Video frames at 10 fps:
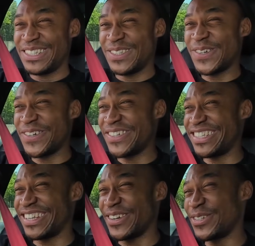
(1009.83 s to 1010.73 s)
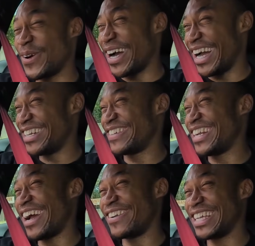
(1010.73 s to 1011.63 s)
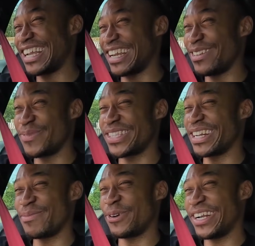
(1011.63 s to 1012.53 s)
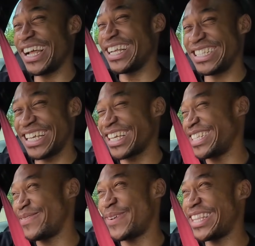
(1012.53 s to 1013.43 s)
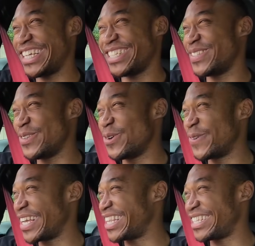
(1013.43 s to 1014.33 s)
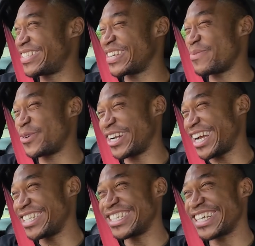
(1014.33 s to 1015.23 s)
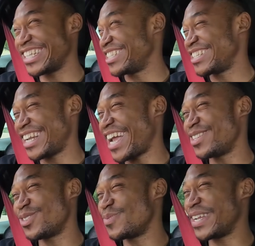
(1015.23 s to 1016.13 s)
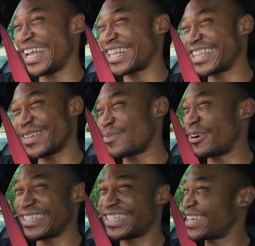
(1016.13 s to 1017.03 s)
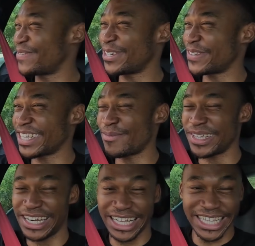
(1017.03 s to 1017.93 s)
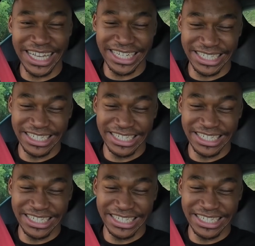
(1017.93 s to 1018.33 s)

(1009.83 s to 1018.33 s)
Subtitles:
So 0 to 100 Audi claims 3.9 seconds, but there is no way that's 3.9 seconds. It has to be like 3.7 or something like that.